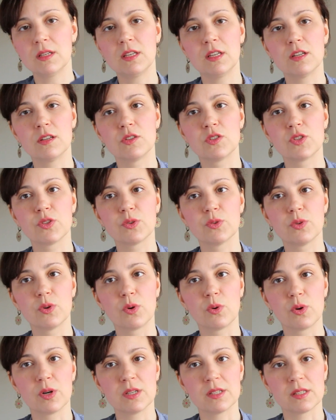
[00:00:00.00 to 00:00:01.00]
here two
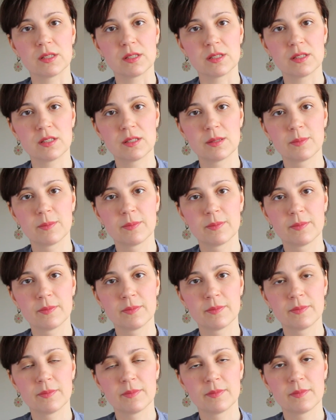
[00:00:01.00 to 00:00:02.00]
horses.
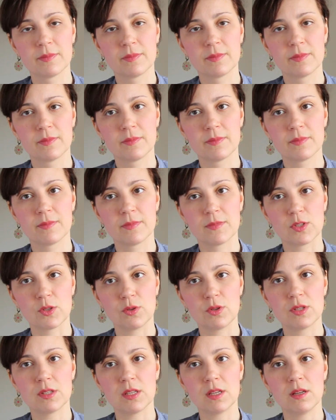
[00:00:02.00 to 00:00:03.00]
So
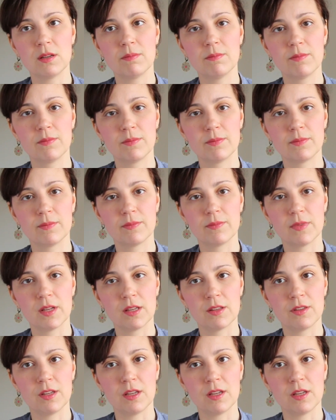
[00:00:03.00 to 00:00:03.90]
you see the